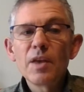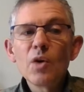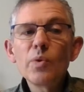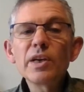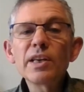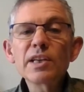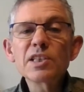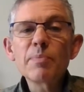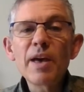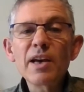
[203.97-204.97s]
We can
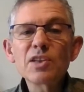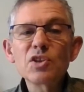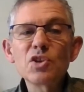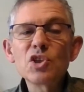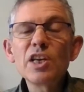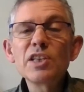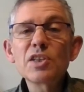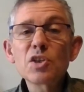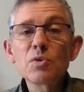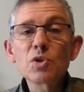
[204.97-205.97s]
expect that
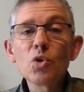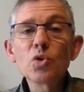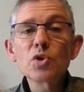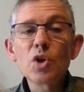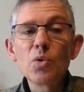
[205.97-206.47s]
Jesus, who has also